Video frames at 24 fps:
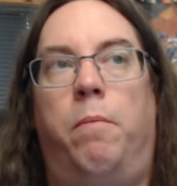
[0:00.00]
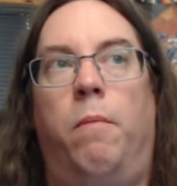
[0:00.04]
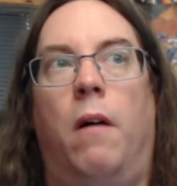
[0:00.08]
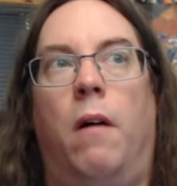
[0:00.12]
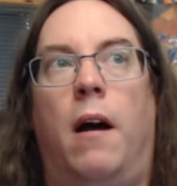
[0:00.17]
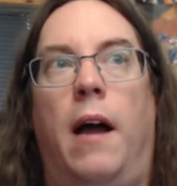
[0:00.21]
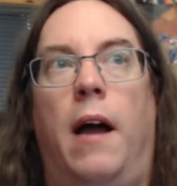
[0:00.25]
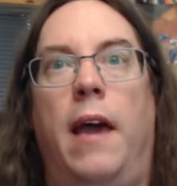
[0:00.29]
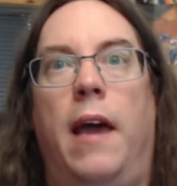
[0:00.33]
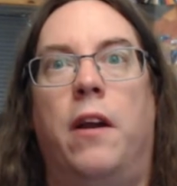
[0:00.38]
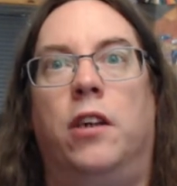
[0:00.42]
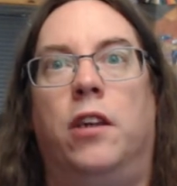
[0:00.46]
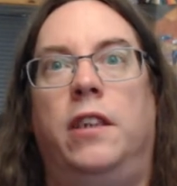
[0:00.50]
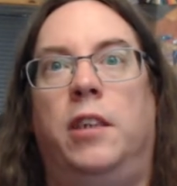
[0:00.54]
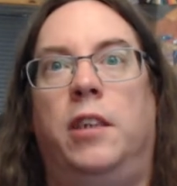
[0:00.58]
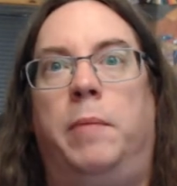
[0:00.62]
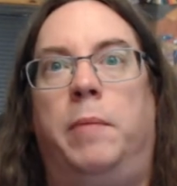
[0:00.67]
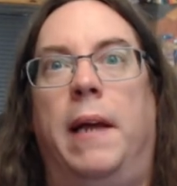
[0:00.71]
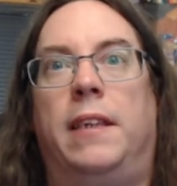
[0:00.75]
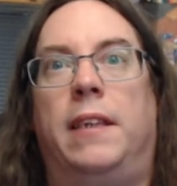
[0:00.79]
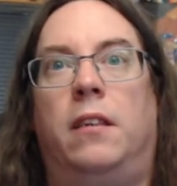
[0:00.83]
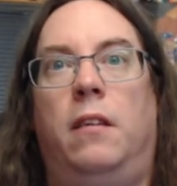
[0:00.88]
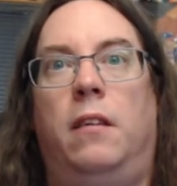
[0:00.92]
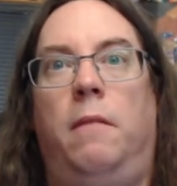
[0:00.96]
energy is
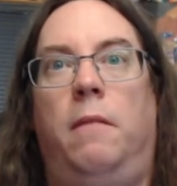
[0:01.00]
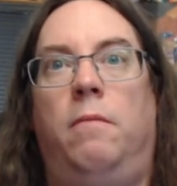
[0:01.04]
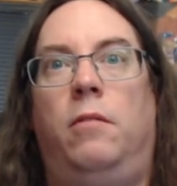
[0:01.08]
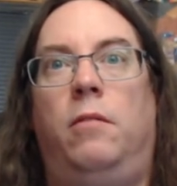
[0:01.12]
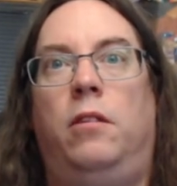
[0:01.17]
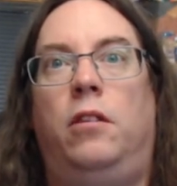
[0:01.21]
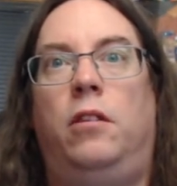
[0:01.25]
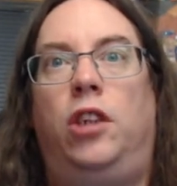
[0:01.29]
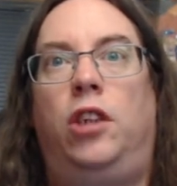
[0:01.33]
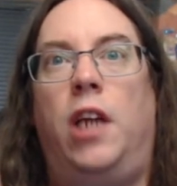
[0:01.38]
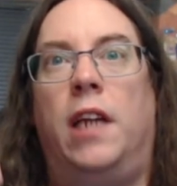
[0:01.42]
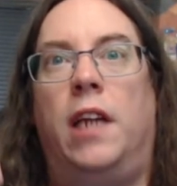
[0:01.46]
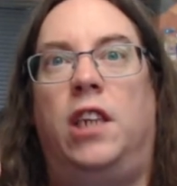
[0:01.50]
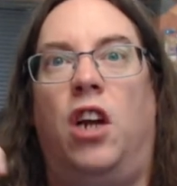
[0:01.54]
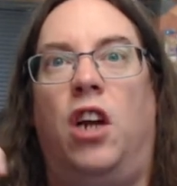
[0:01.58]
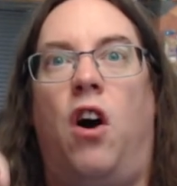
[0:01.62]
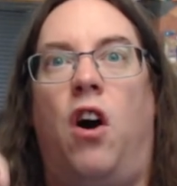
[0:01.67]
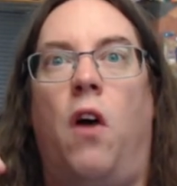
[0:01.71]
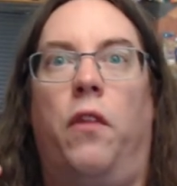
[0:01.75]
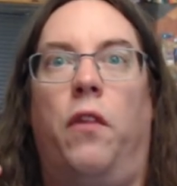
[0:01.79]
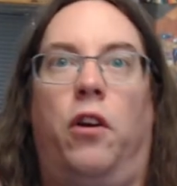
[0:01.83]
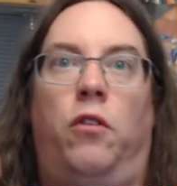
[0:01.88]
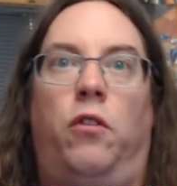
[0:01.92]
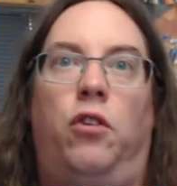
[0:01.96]
basically changing all
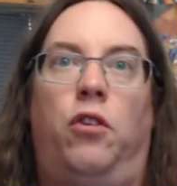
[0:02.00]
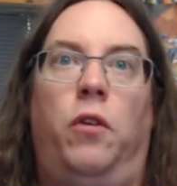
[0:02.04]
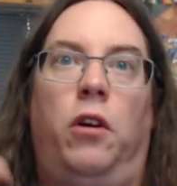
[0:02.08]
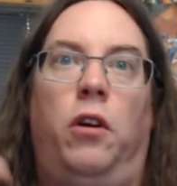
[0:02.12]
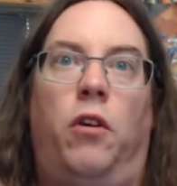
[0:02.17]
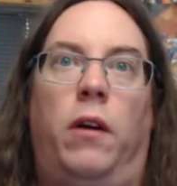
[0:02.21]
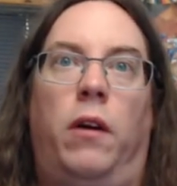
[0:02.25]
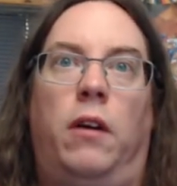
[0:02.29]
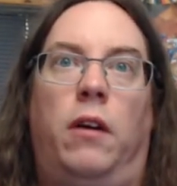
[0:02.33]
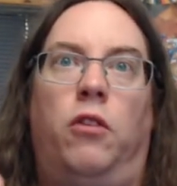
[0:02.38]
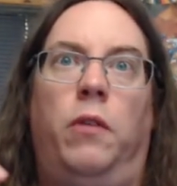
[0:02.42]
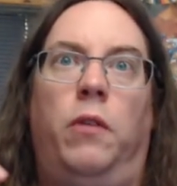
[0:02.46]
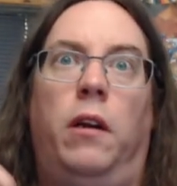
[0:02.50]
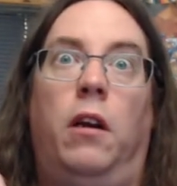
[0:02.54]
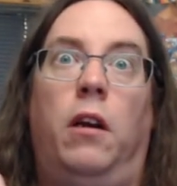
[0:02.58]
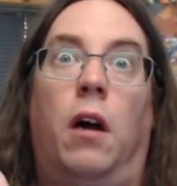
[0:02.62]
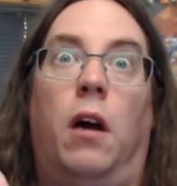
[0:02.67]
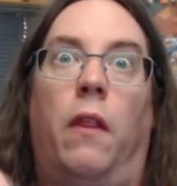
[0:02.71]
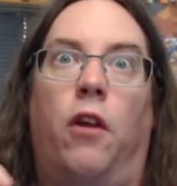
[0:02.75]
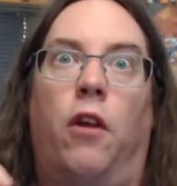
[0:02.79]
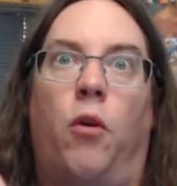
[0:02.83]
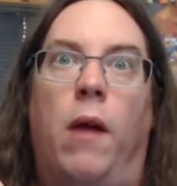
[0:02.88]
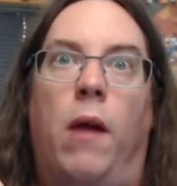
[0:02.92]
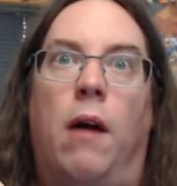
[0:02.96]
the
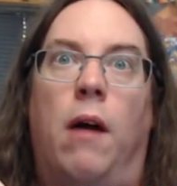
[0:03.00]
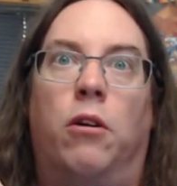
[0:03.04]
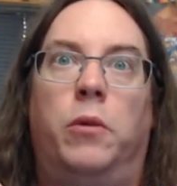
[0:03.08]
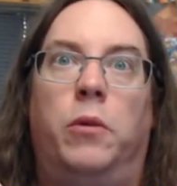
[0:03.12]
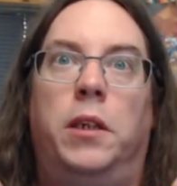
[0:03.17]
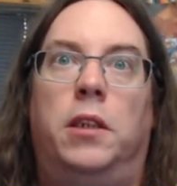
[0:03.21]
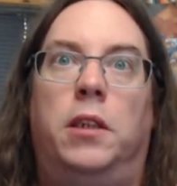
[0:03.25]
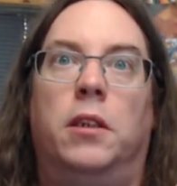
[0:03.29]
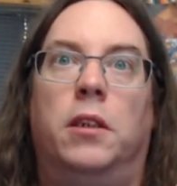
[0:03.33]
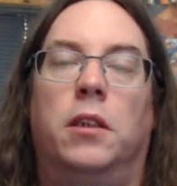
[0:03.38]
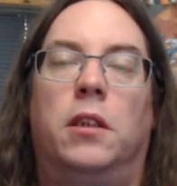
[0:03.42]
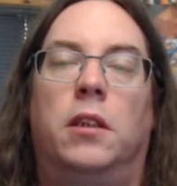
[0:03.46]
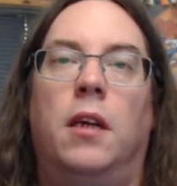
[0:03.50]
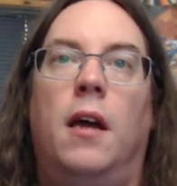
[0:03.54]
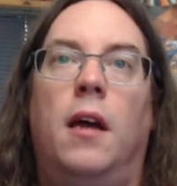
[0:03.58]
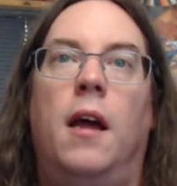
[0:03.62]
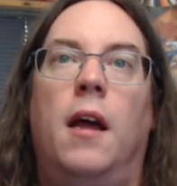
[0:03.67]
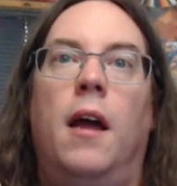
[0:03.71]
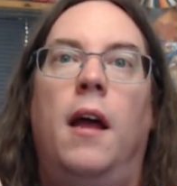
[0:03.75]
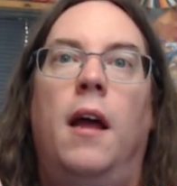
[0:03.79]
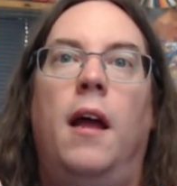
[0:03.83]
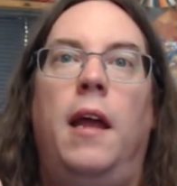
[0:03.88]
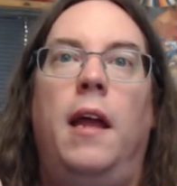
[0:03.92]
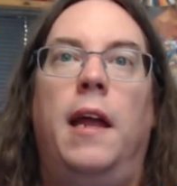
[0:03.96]
ground creatures
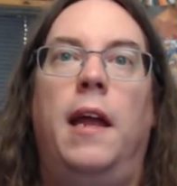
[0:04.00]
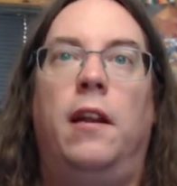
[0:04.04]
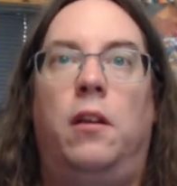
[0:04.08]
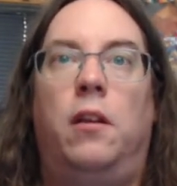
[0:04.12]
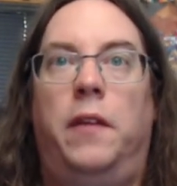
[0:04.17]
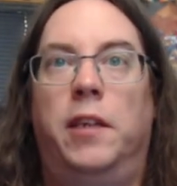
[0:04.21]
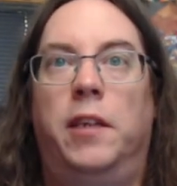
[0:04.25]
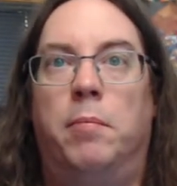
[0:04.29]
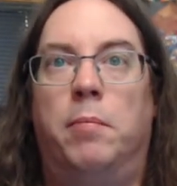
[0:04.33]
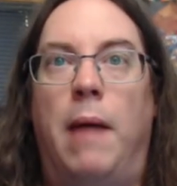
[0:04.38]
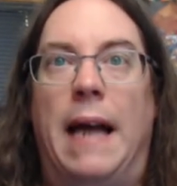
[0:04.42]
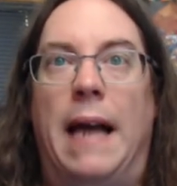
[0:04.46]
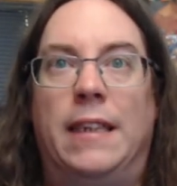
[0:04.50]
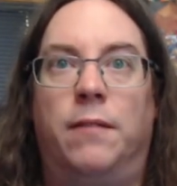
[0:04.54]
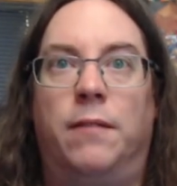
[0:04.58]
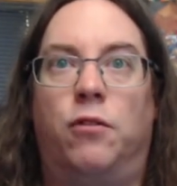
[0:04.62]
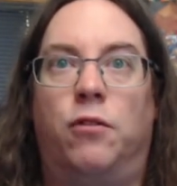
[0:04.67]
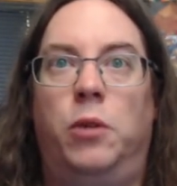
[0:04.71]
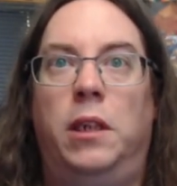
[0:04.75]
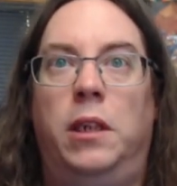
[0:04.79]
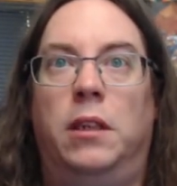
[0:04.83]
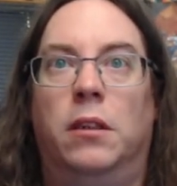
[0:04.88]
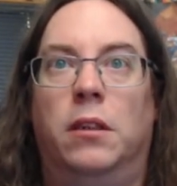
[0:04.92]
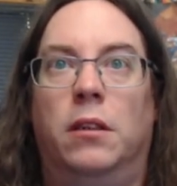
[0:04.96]
into these massive
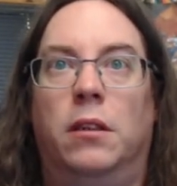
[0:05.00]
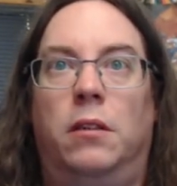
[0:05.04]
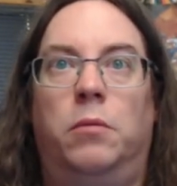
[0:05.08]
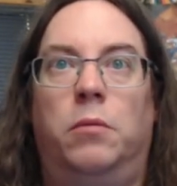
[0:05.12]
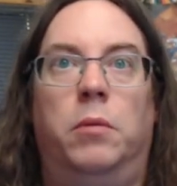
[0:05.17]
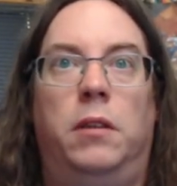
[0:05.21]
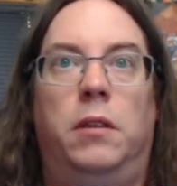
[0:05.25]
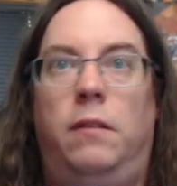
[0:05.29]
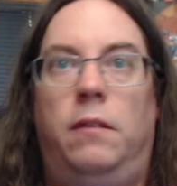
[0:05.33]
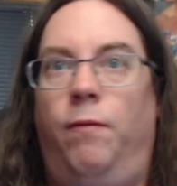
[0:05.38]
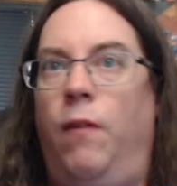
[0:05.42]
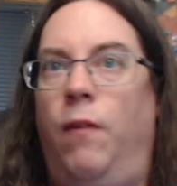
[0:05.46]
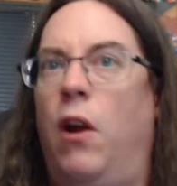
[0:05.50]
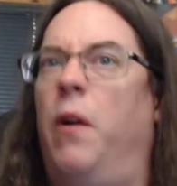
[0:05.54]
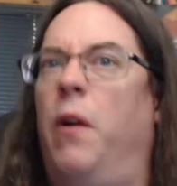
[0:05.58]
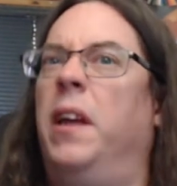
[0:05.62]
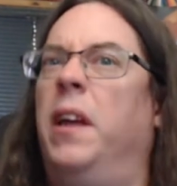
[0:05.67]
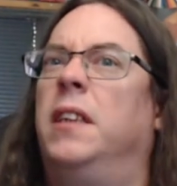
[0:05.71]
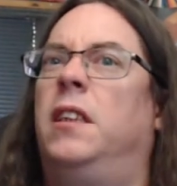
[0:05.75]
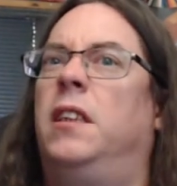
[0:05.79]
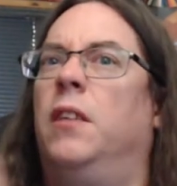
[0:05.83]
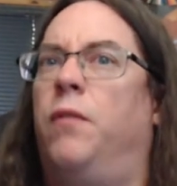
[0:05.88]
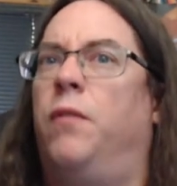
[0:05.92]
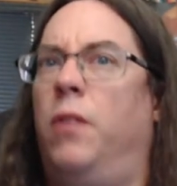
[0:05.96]
creatures with various
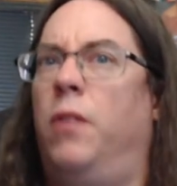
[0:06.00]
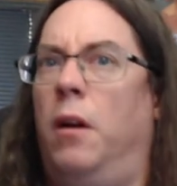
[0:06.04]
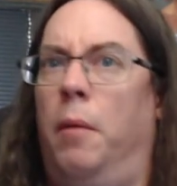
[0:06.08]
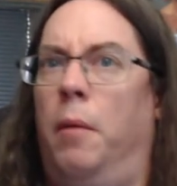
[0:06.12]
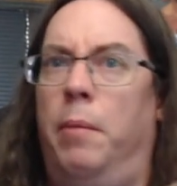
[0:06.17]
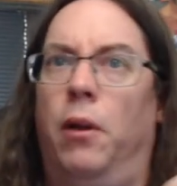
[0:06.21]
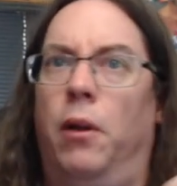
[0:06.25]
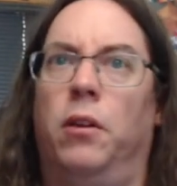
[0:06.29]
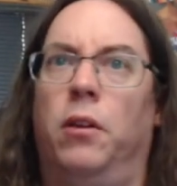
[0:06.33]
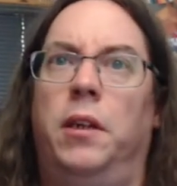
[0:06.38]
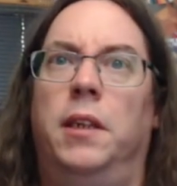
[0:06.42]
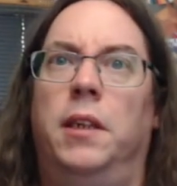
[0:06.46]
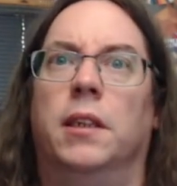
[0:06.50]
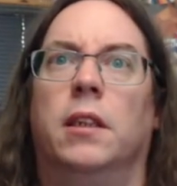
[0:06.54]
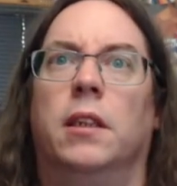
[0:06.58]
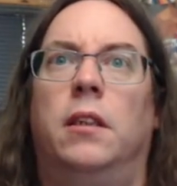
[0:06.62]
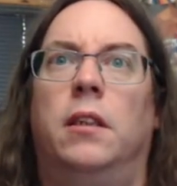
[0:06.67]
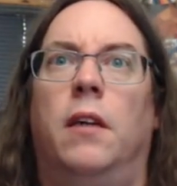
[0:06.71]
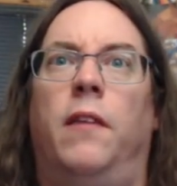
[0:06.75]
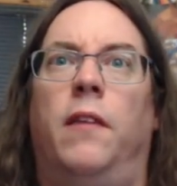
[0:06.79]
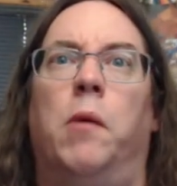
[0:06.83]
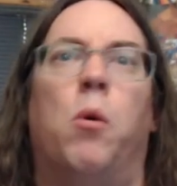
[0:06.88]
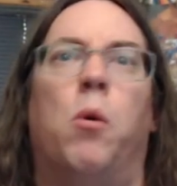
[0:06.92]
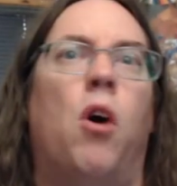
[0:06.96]
different abilities and
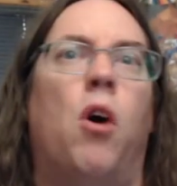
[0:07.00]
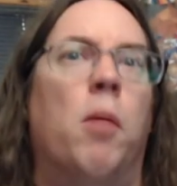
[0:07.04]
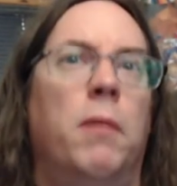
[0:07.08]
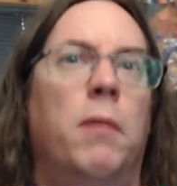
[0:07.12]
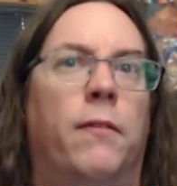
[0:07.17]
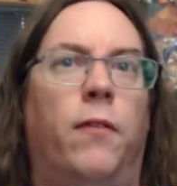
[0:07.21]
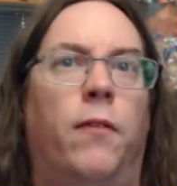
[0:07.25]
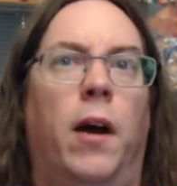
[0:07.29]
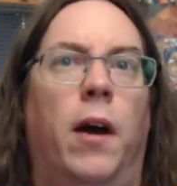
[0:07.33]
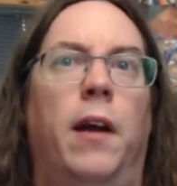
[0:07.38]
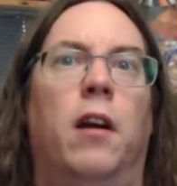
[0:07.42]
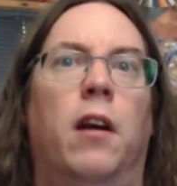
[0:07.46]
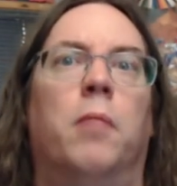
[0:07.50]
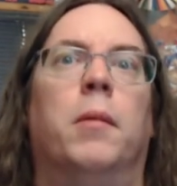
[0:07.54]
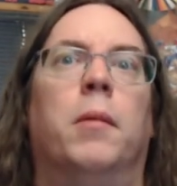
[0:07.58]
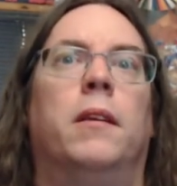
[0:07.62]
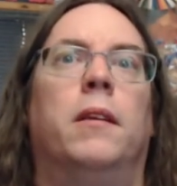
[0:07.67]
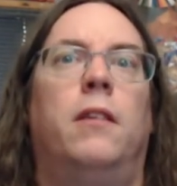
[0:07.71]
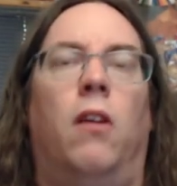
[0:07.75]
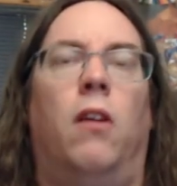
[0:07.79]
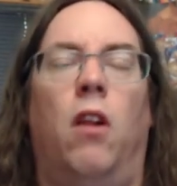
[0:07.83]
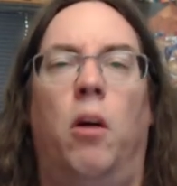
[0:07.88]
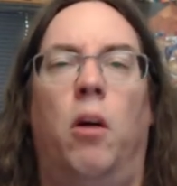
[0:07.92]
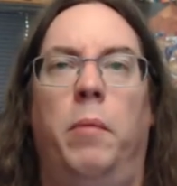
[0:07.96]
stuff. They won't all be fire, but they're
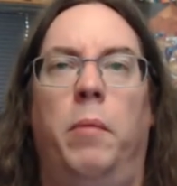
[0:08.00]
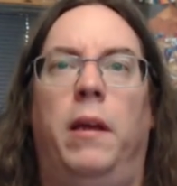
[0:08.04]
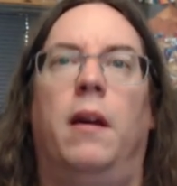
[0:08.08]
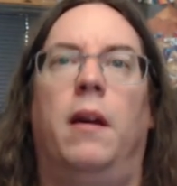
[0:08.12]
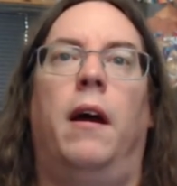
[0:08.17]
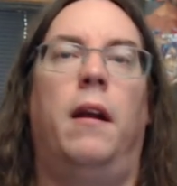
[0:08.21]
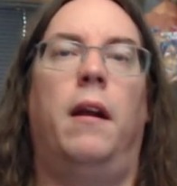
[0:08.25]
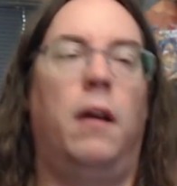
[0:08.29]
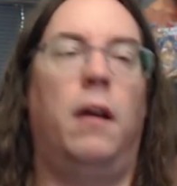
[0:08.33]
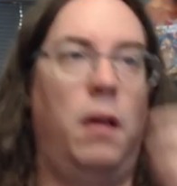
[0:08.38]
all going to